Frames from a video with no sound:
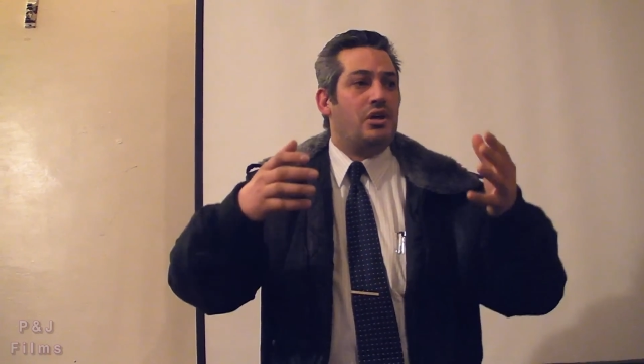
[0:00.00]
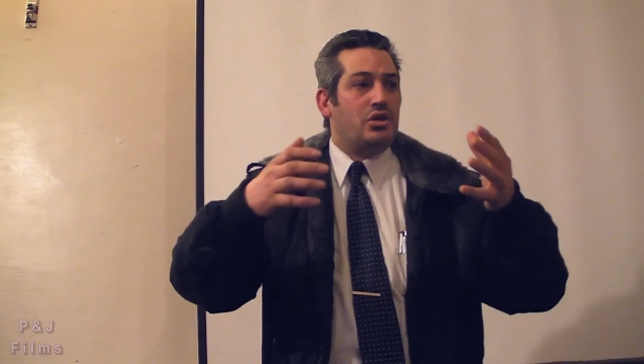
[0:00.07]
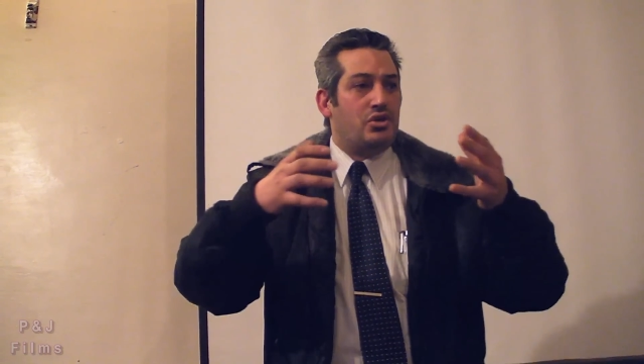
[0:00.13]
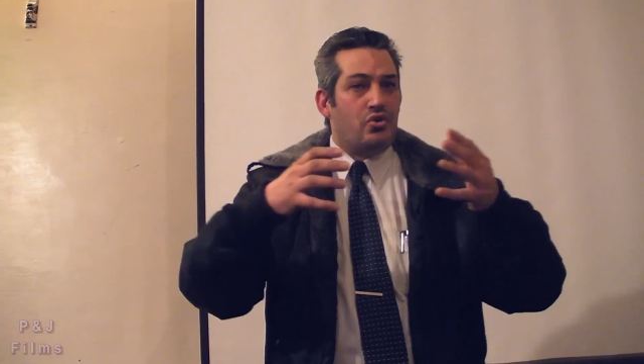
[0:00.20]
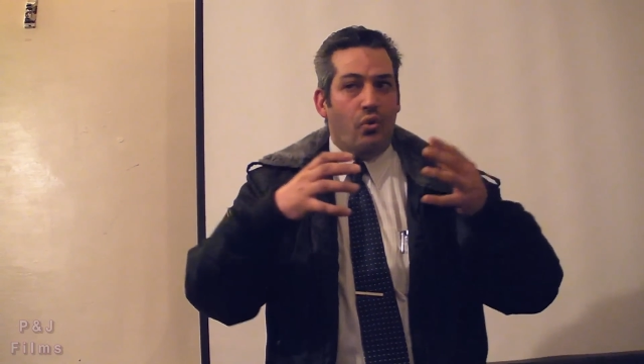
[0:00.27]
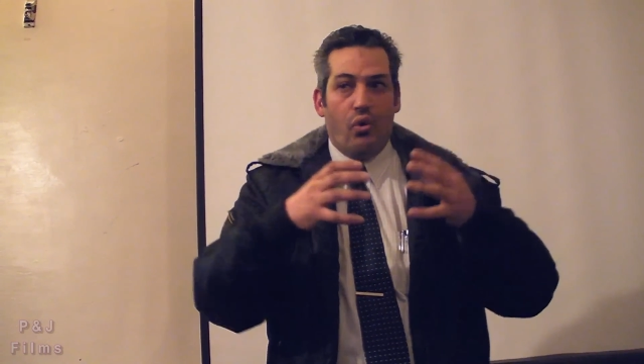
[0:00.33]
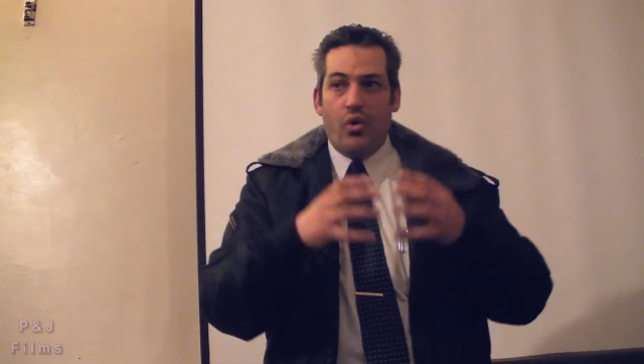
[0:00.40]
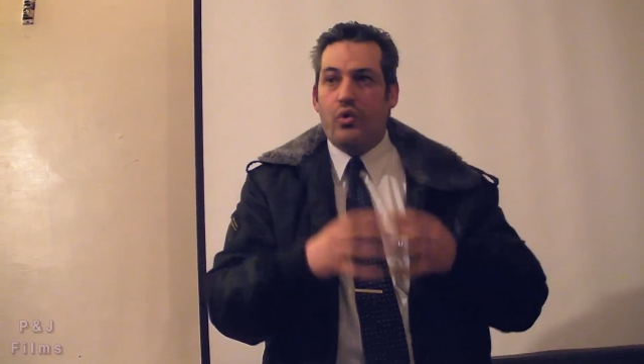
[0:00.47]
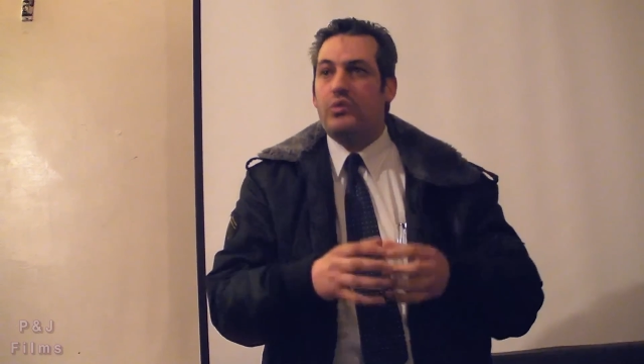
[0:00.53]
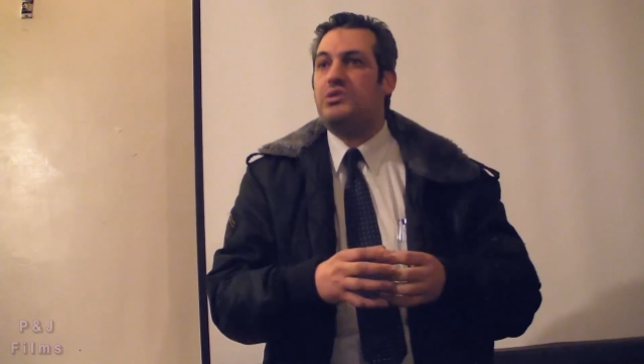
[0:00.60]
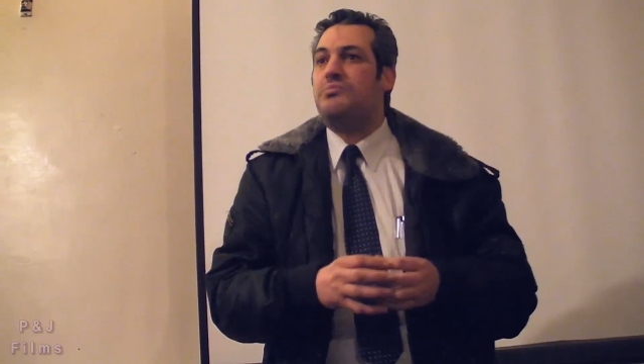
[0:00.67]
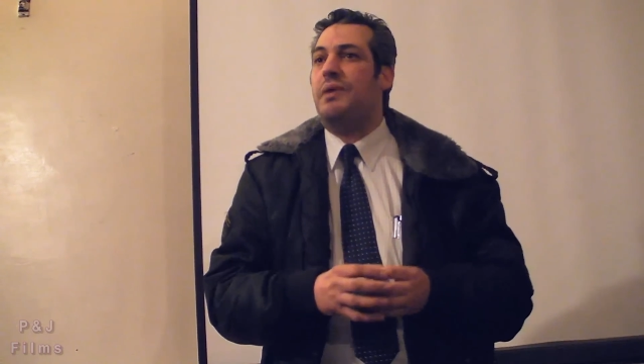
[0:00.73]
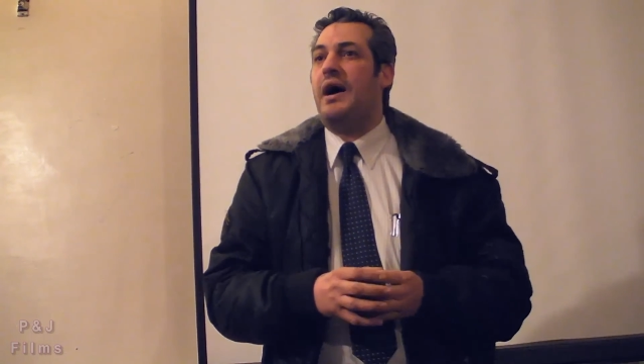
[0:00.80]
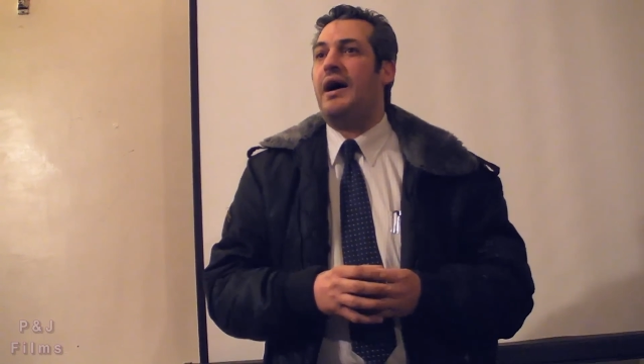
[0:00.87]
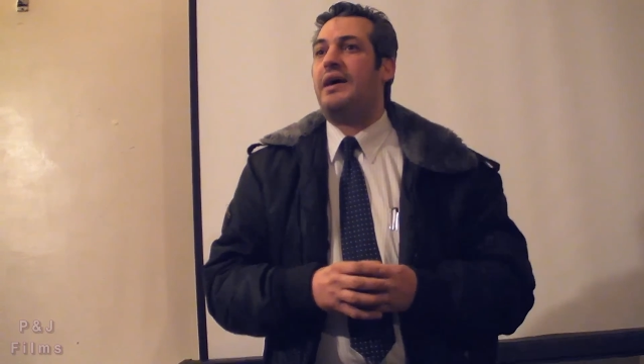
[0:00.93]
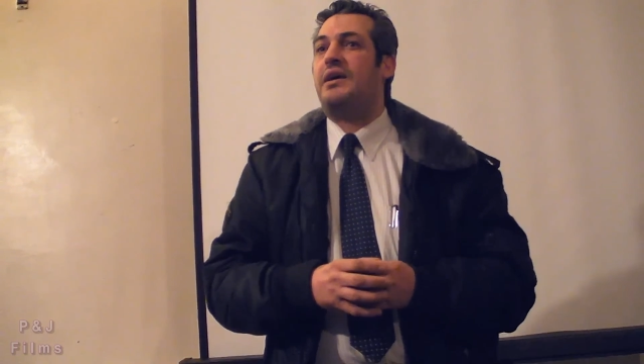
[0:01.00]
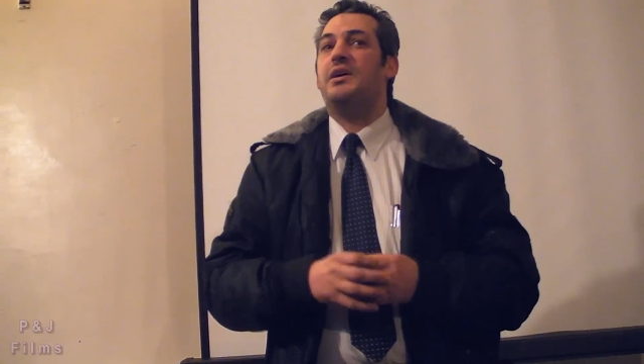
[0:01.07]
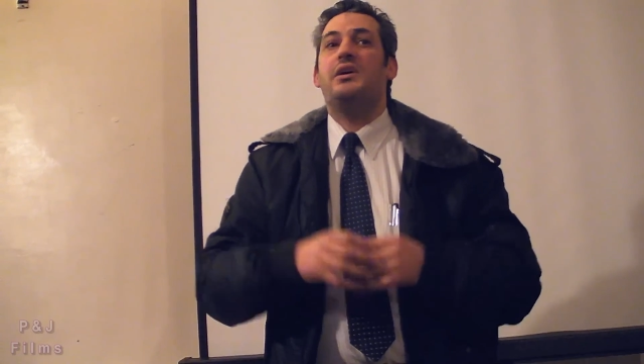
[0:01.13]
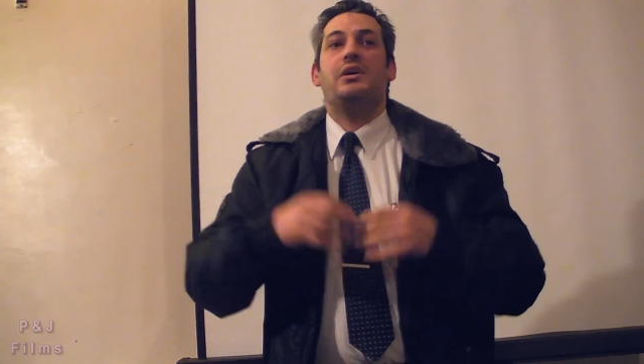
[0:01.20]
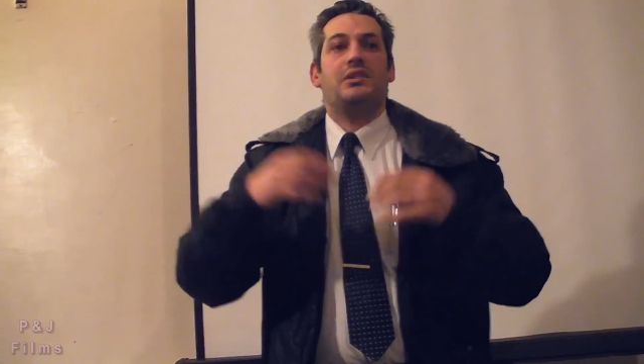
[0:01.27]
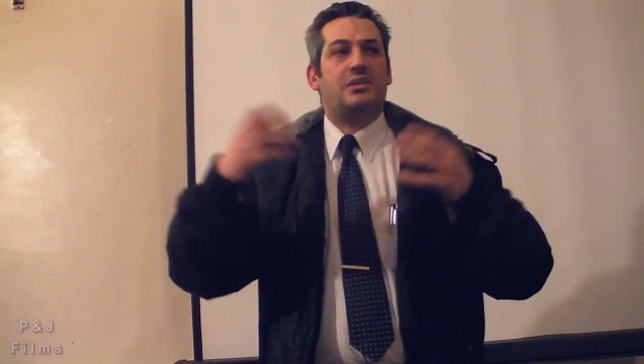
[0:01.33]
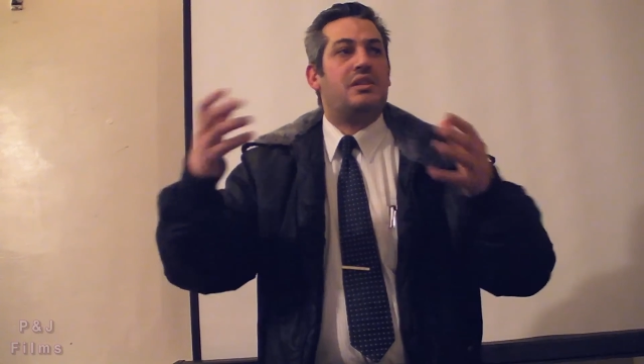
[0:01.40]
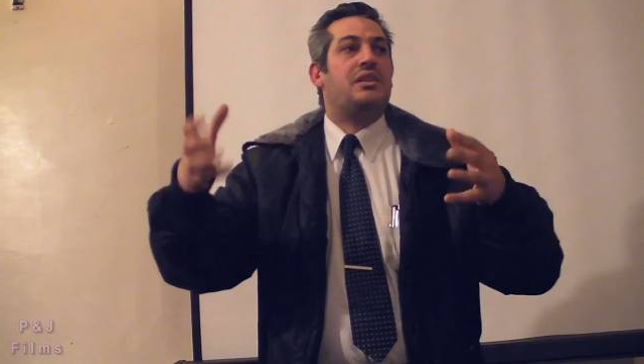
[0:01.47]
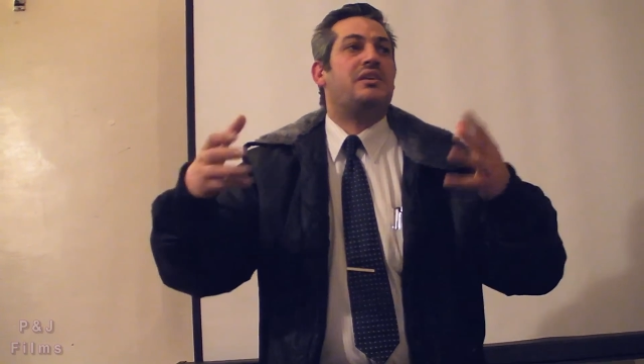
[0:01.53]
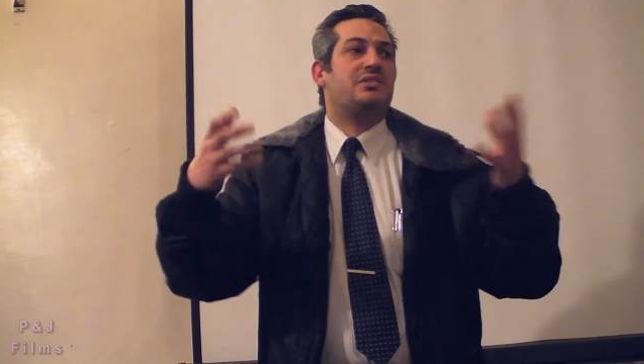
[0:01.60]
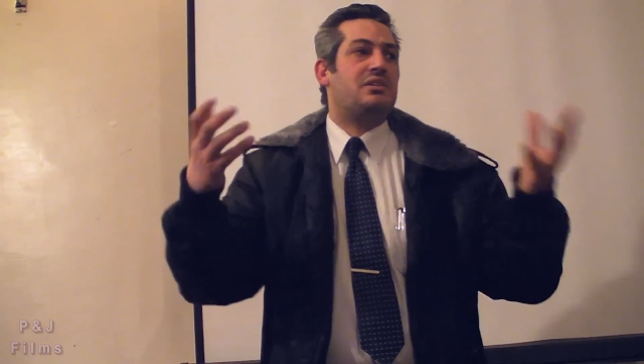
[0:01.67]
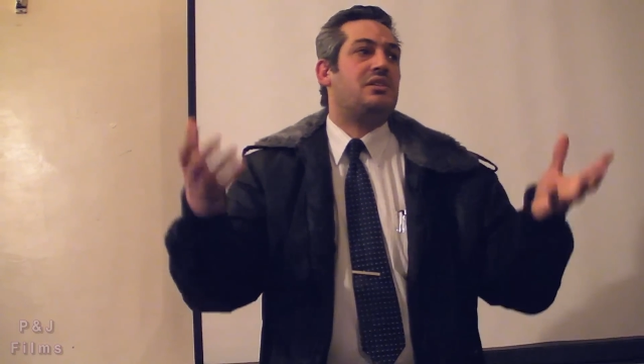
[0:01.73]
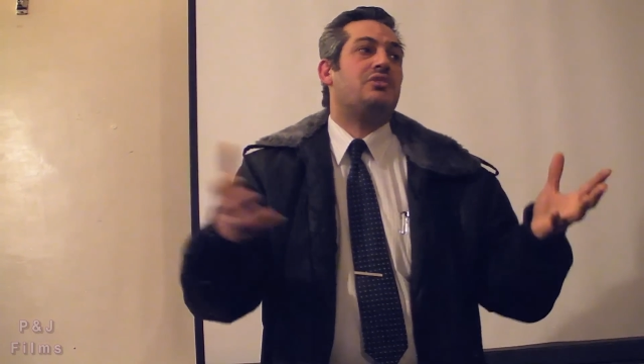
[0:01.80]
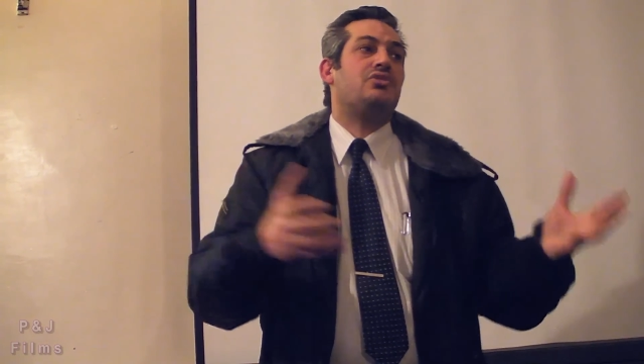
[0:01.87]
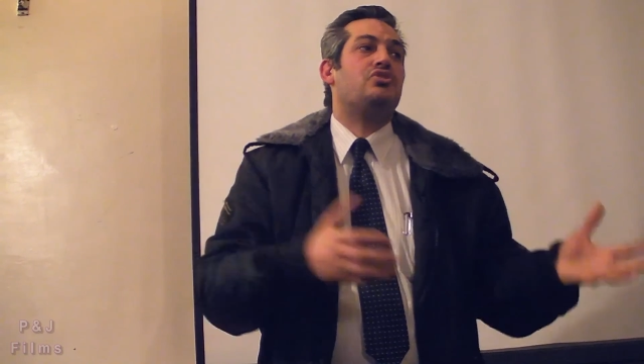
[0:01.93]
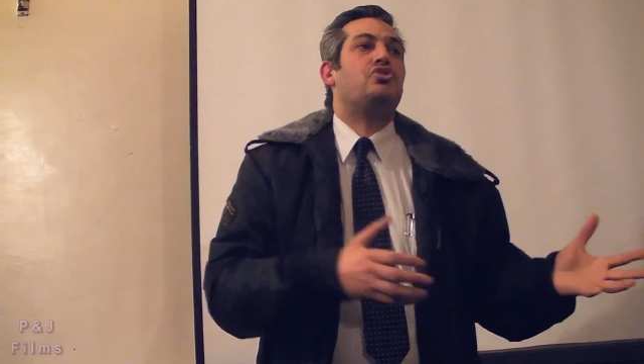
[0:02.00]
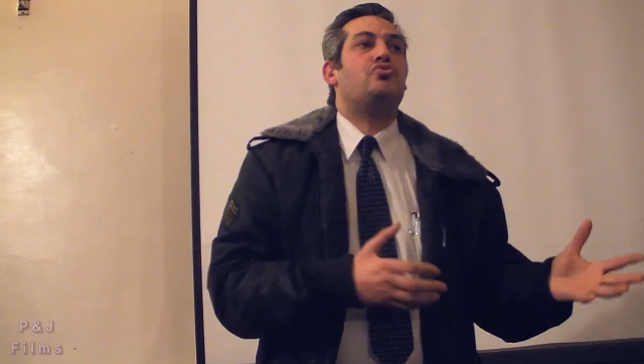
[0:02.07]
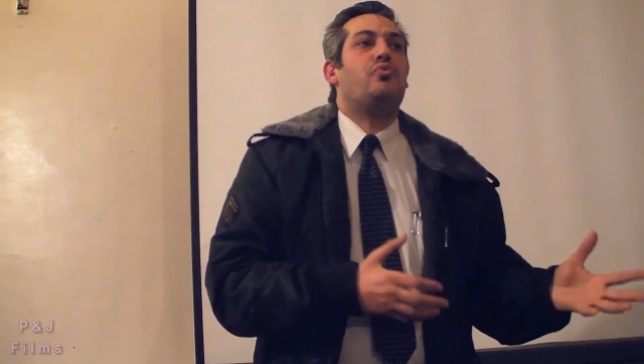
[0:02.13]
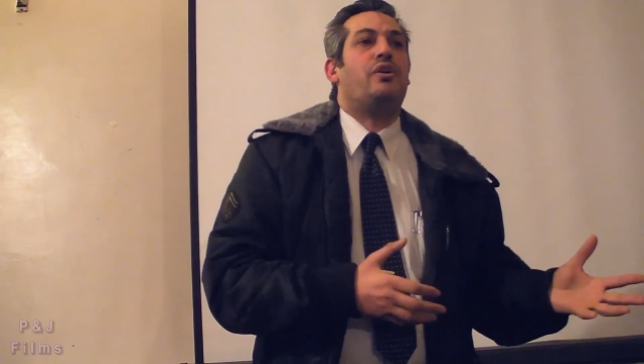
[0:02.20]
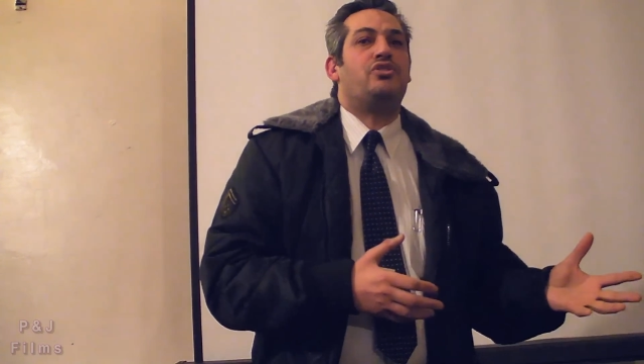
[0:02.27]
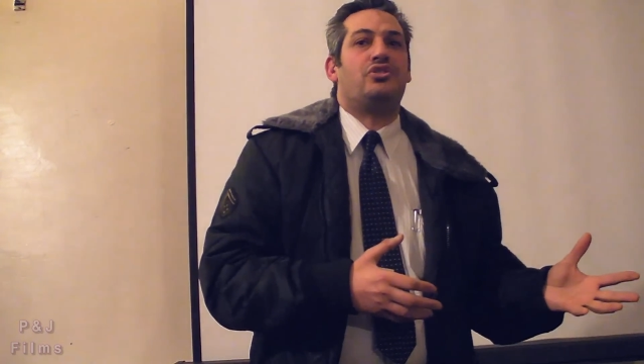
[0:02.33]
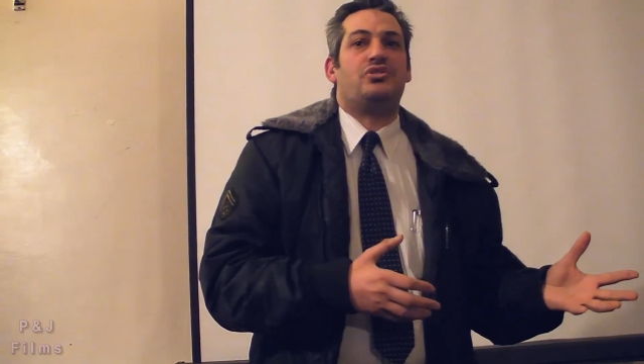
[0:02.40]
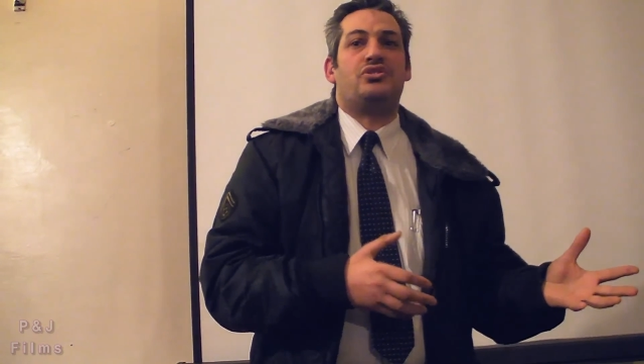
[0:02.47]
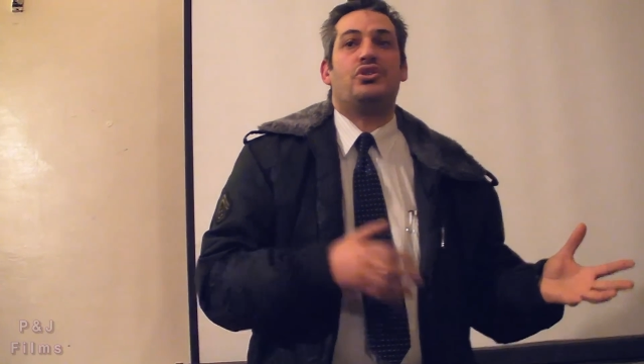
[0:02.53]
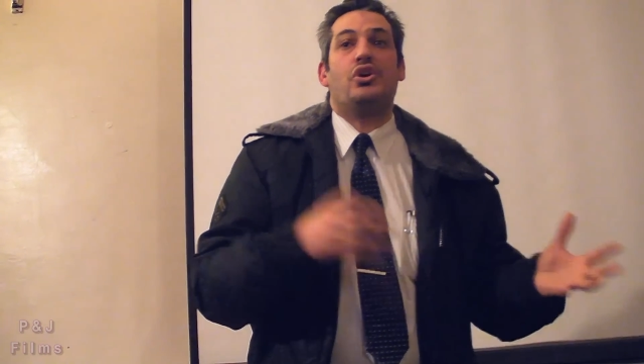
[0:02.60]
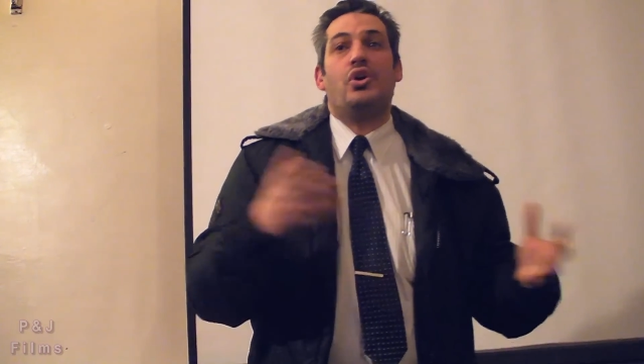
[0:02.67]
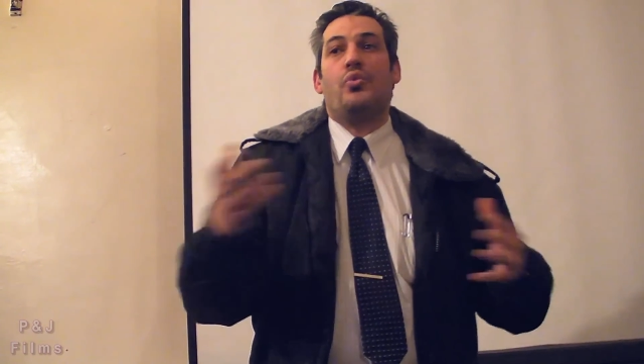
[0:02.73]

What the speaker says: to hold back till they see the situations,